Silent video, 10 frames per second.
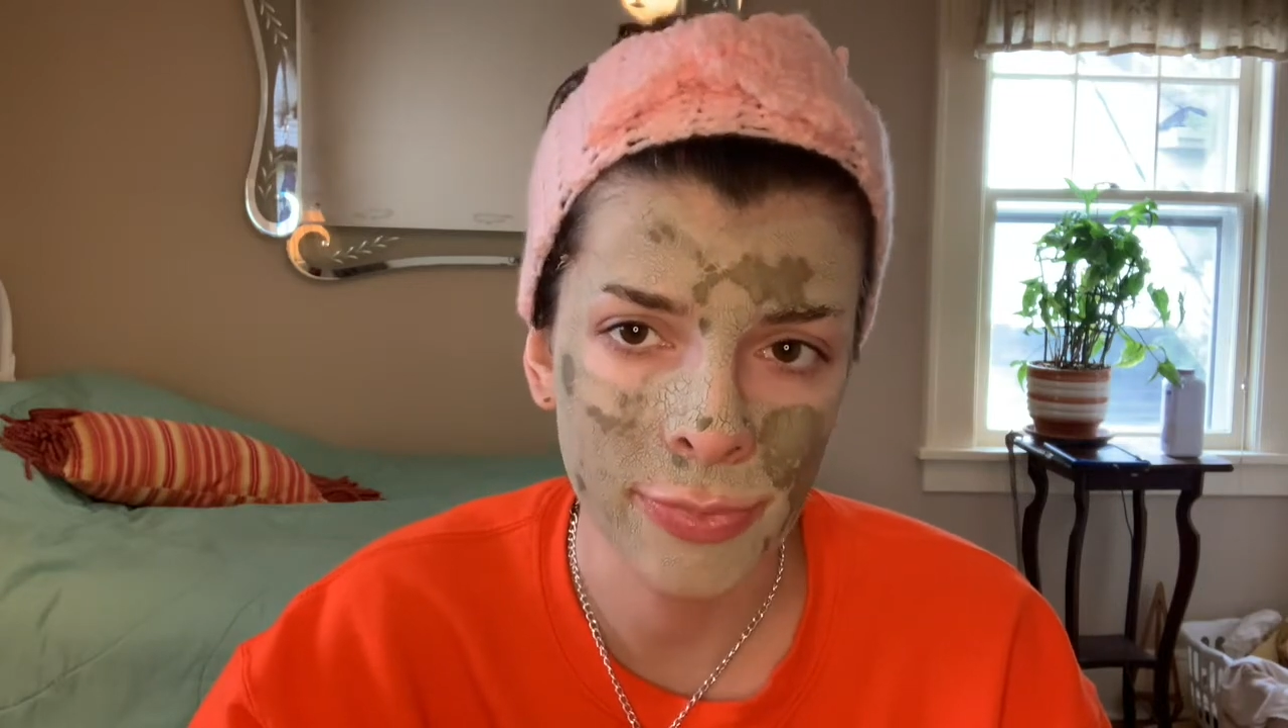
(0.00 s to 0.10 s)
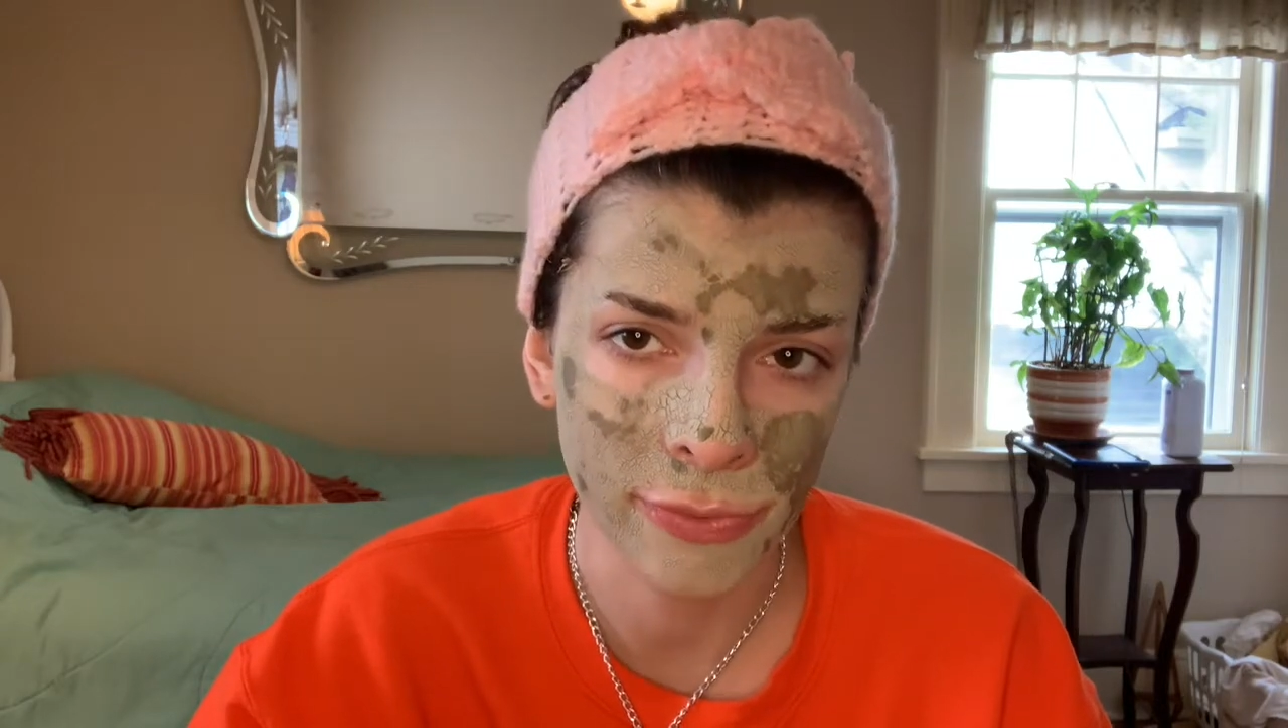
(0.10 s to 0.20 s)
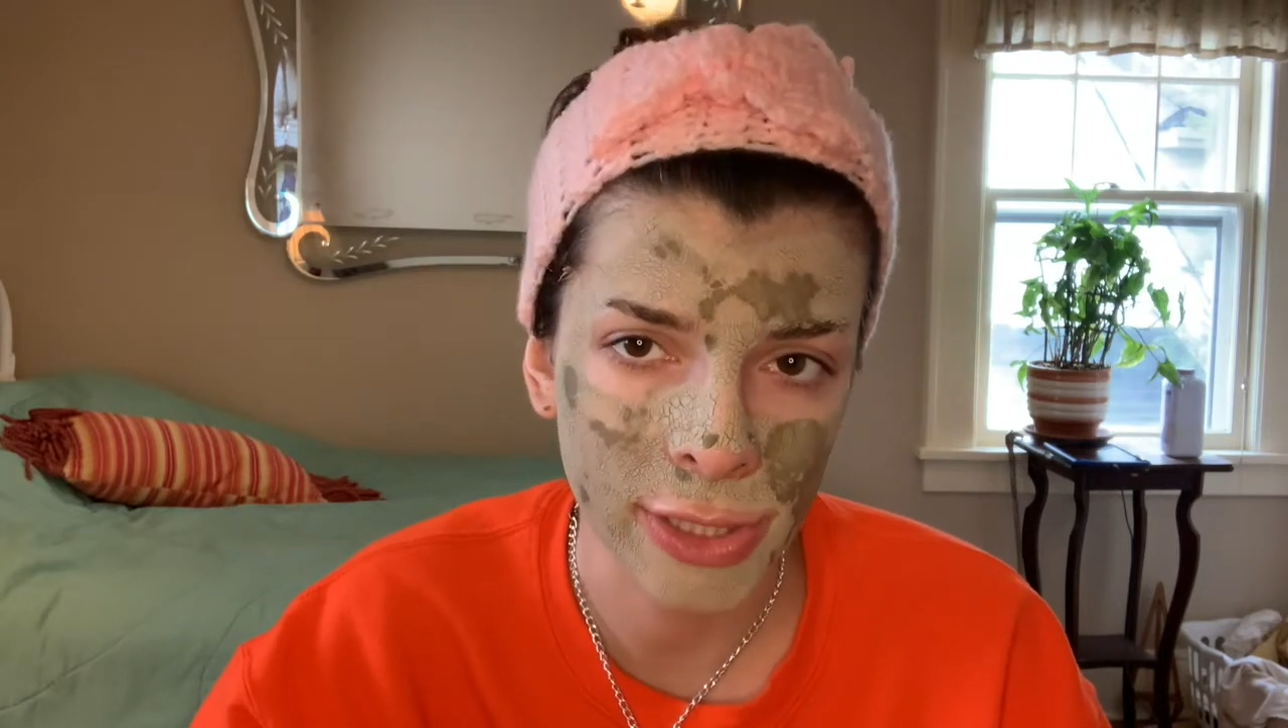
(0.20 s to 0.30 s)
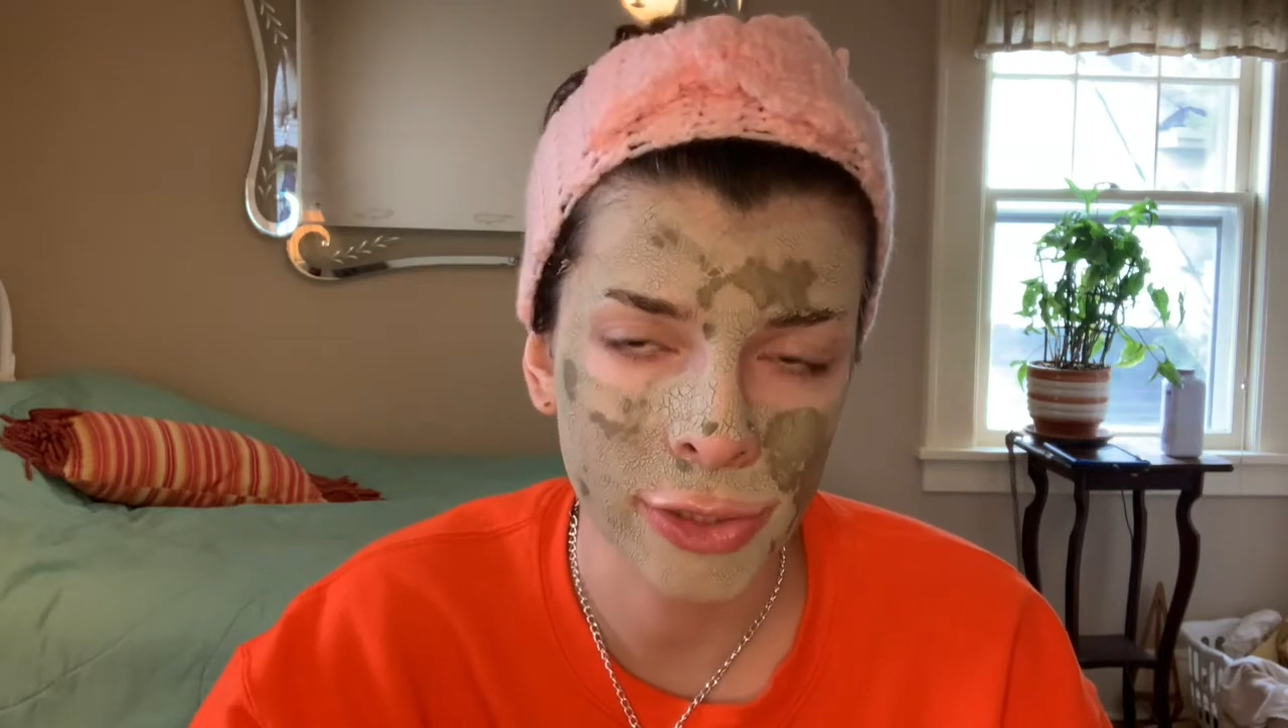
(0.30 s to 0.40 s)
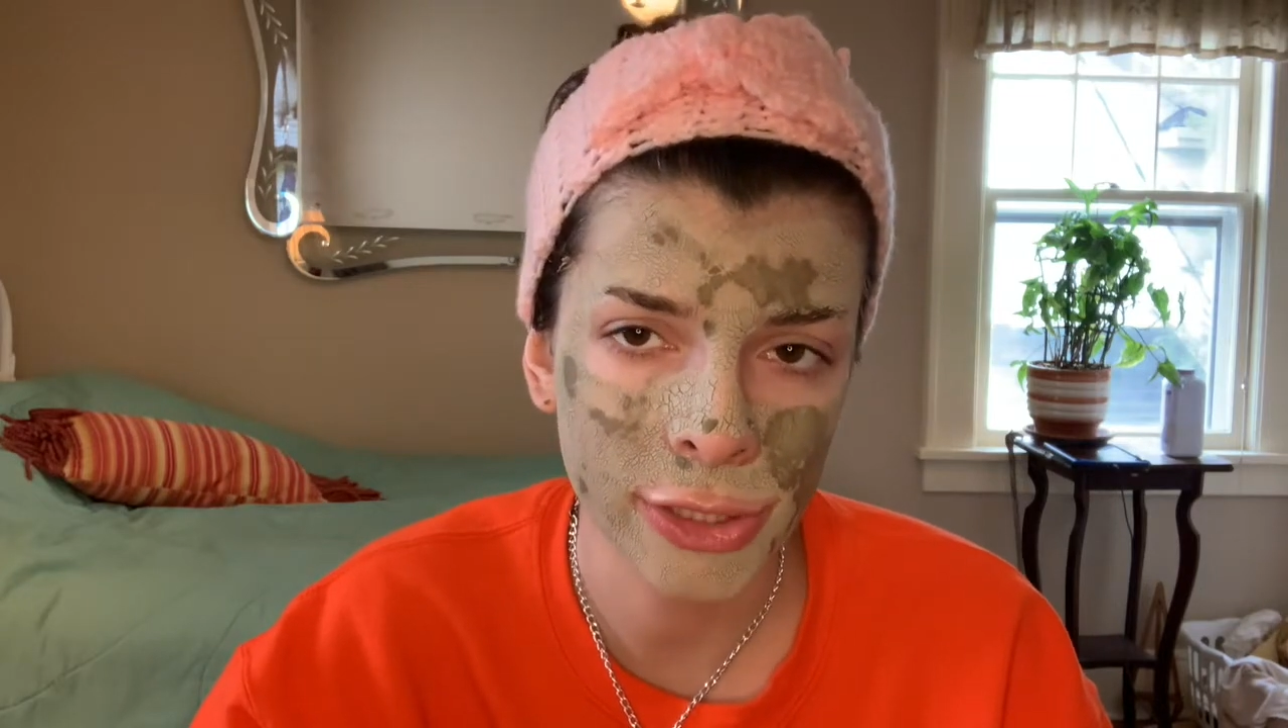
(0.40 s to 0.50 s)
of
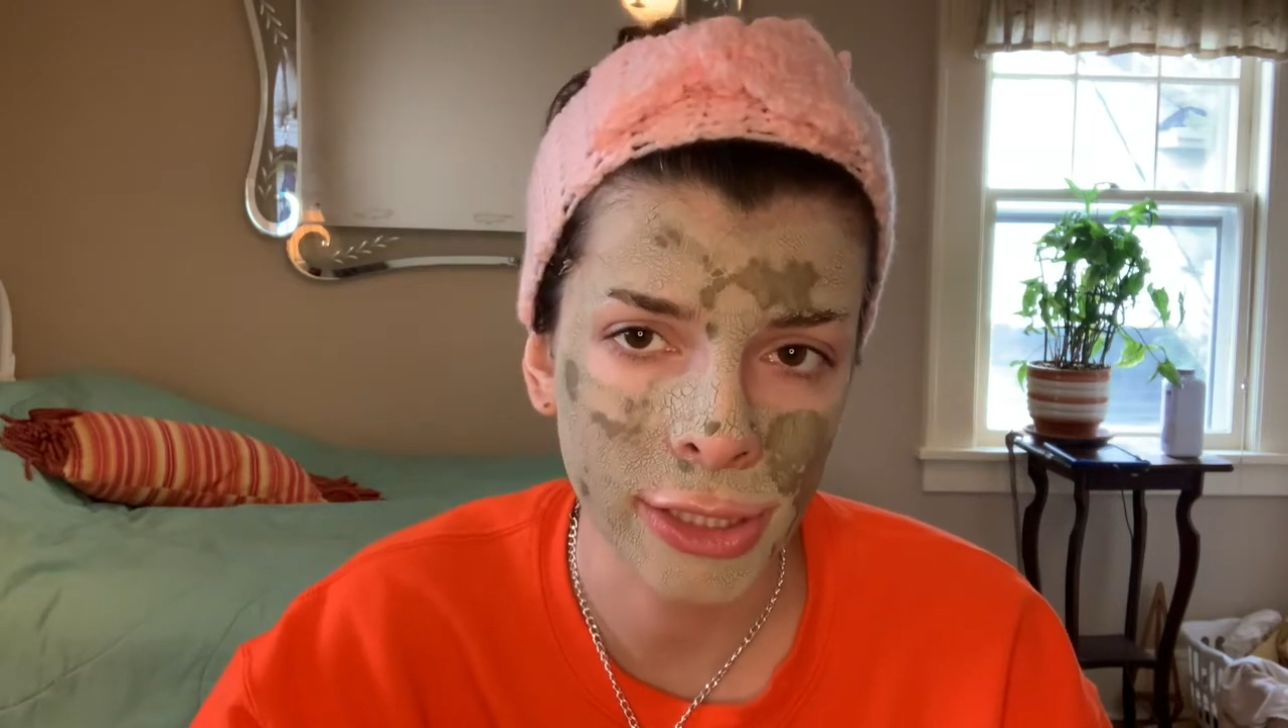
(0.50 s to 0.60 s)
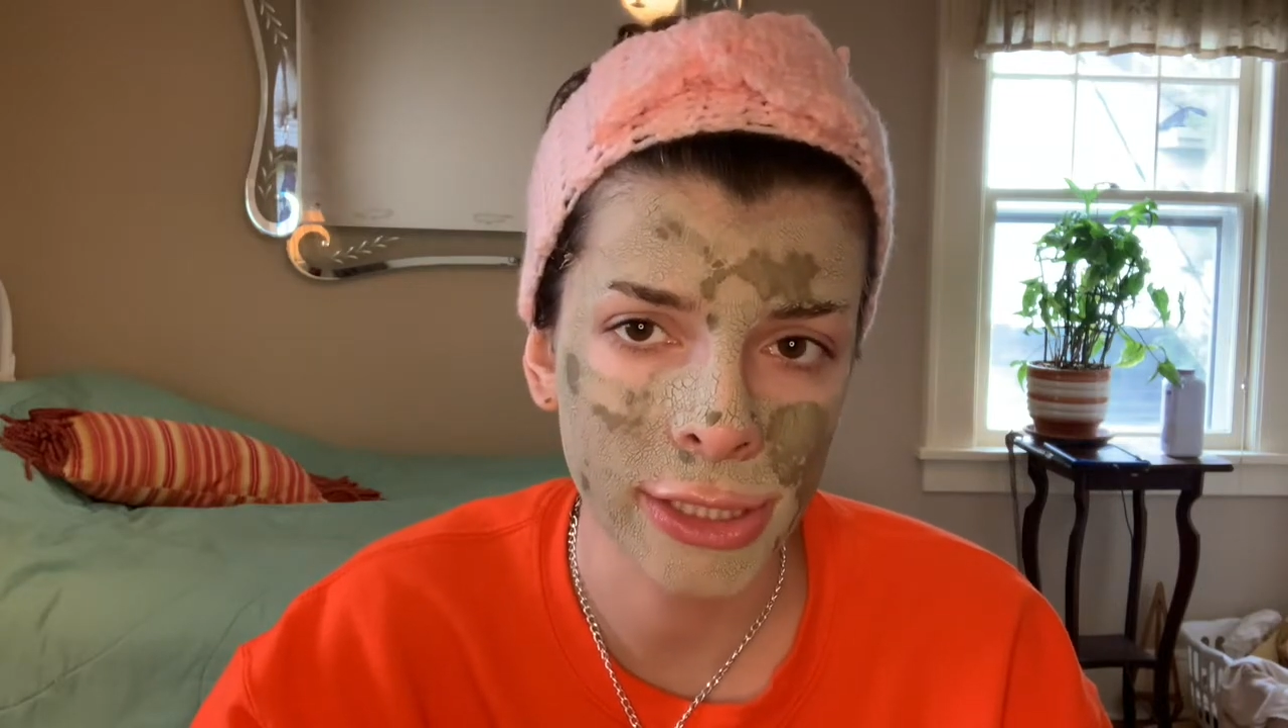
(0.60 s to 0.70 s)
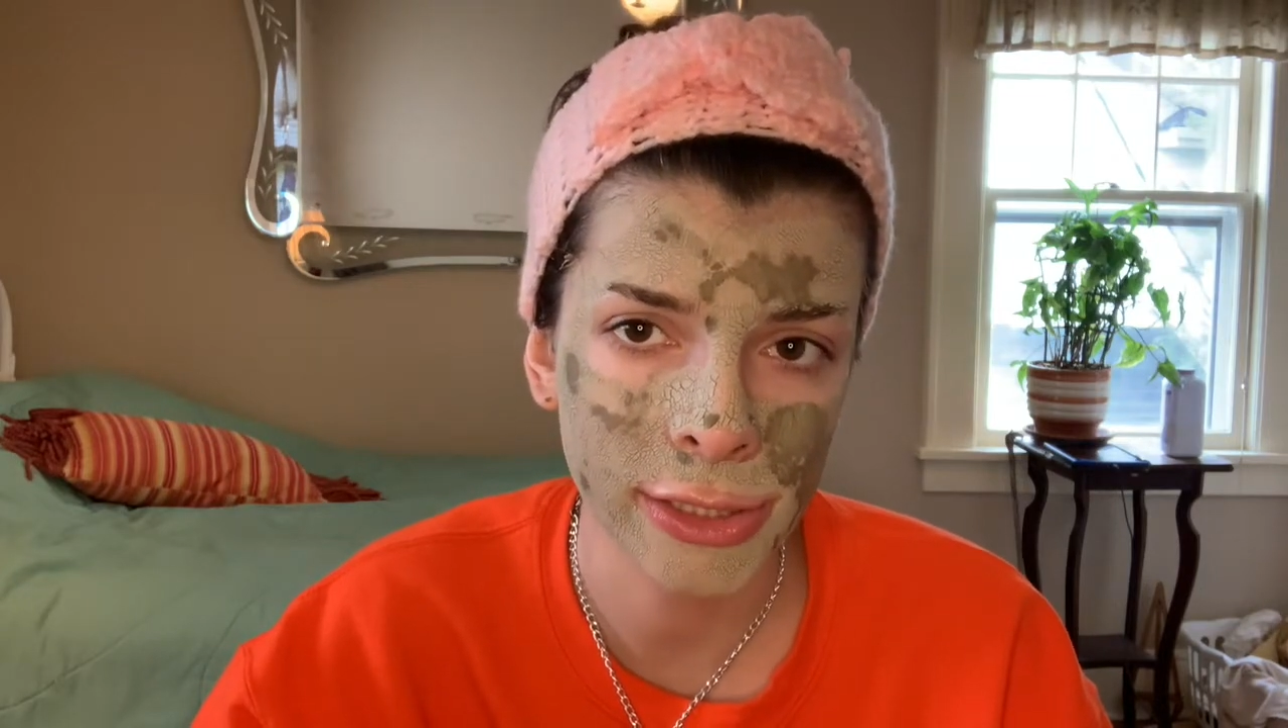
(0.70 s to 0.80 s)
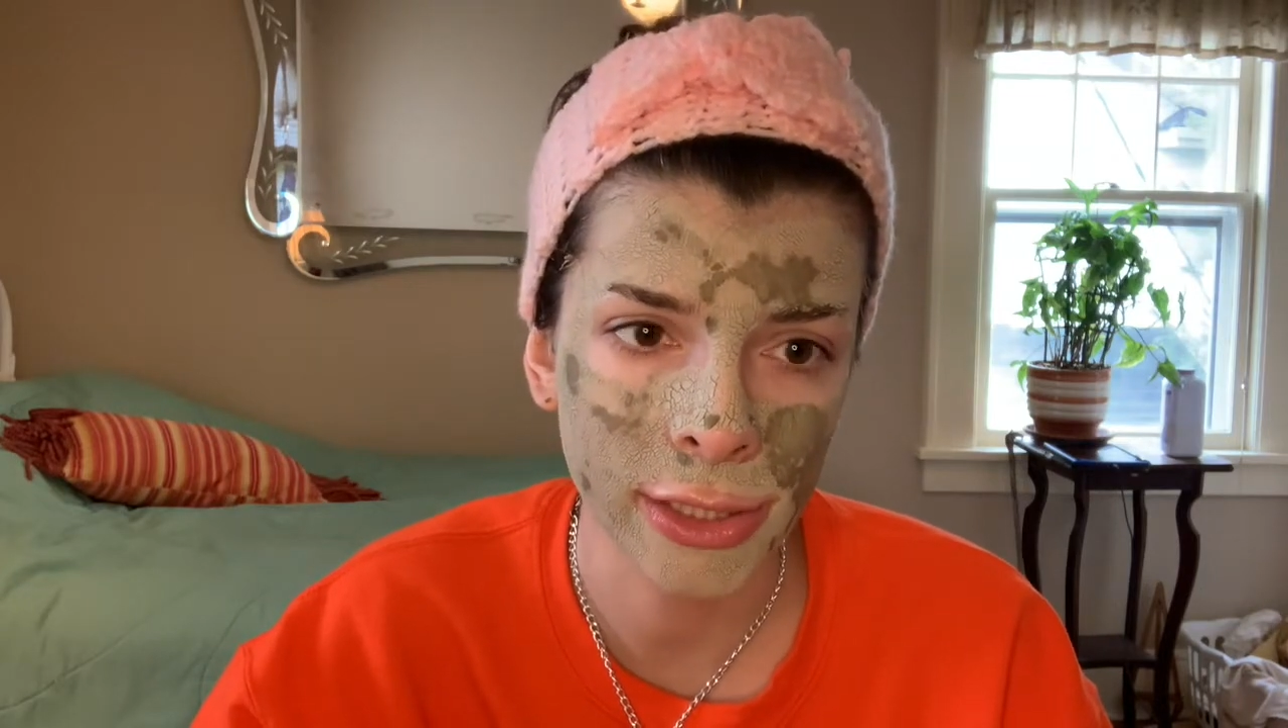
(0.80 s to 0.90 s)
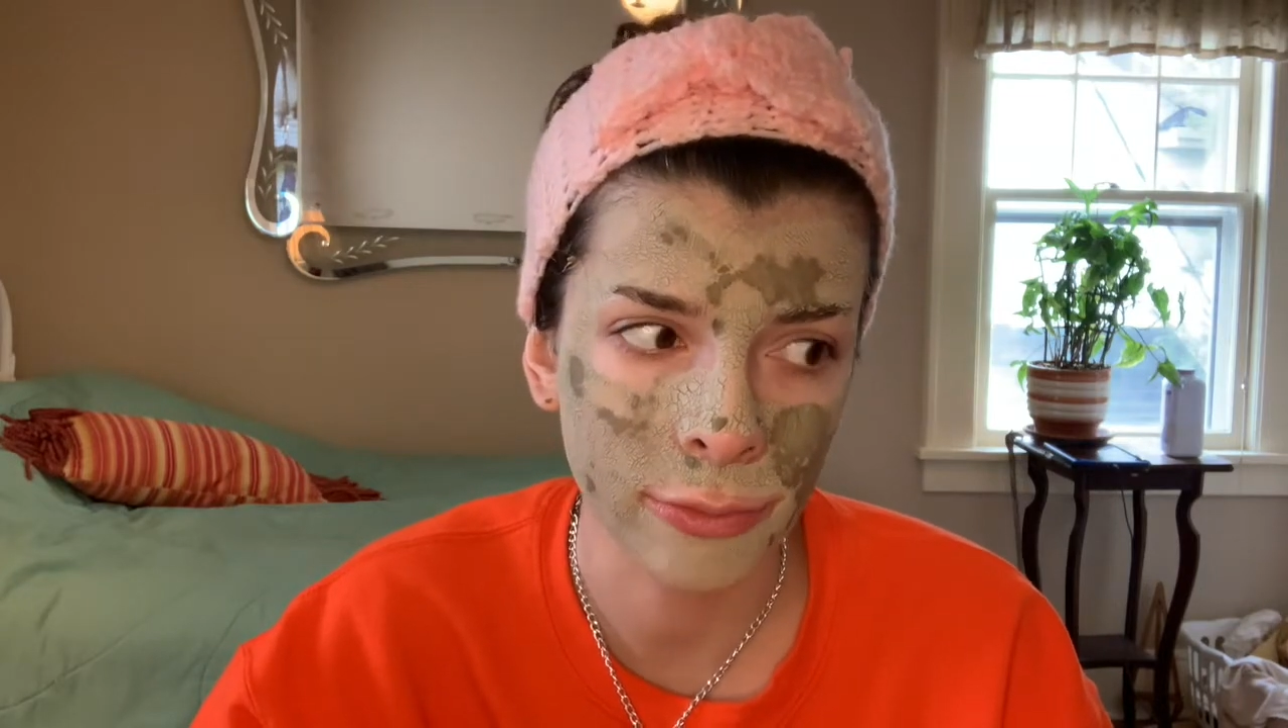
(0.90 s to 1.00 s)

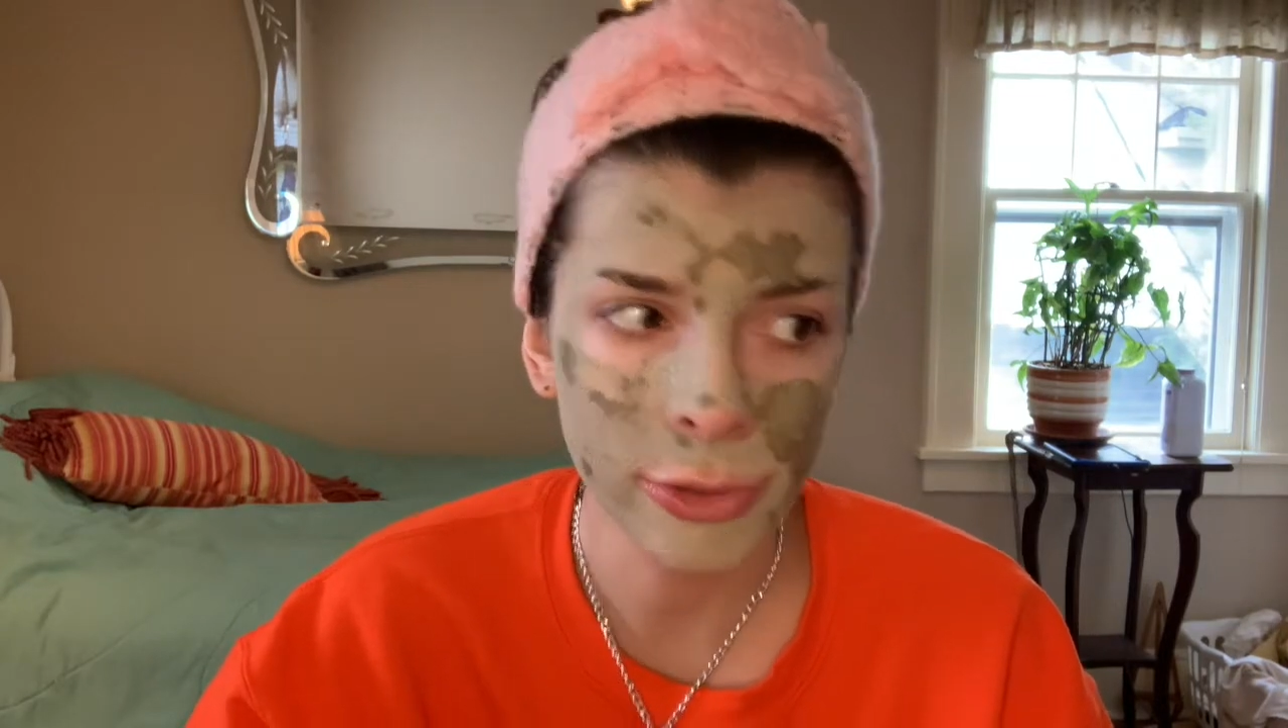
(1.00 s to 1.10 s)
Sagittarius sun,